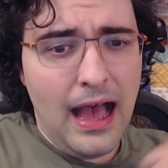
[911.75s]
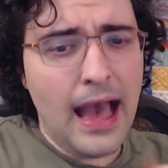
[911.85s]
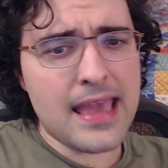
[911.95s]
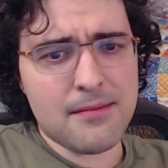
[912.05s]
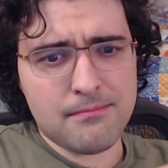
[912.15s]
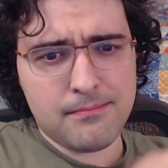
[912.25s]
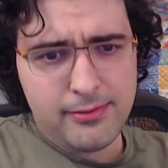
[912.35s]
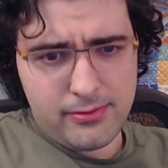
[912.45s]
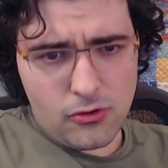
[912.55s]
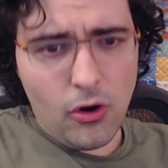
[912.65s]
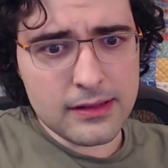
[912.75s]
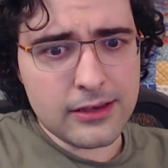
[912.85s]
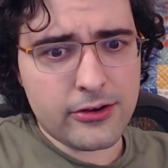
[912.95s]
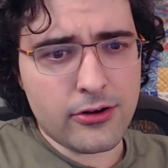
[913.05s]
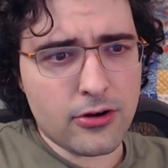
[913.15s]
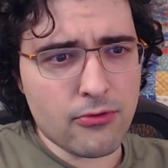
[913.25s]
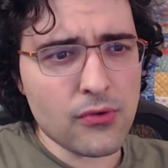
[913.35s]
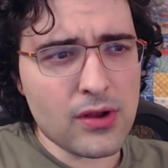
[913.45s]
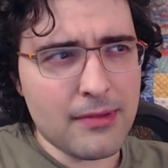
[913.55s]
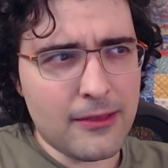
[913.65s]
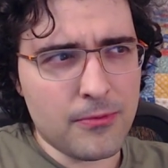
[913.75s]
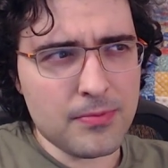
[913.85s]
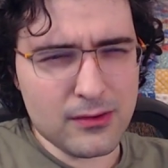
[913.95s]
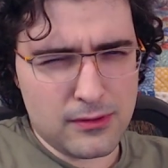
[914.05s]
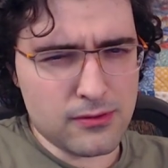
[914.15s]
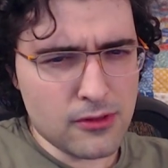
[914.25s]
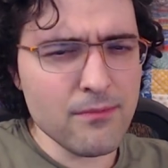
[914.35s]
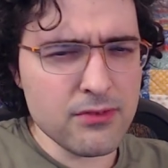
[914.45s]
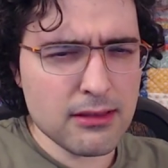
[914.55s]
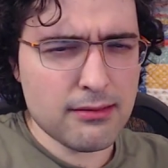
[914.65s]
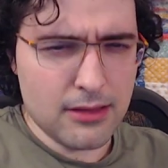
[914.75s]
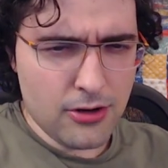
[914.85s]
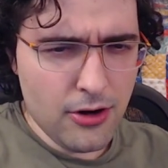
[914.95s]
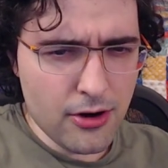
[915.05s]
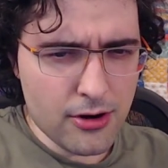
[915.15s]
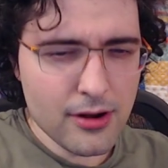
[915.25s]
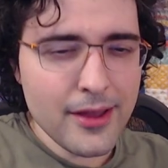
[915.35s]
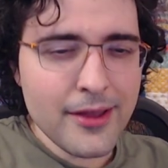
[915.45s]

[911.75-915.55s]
I am calling her Coronabeth because it's obviously her,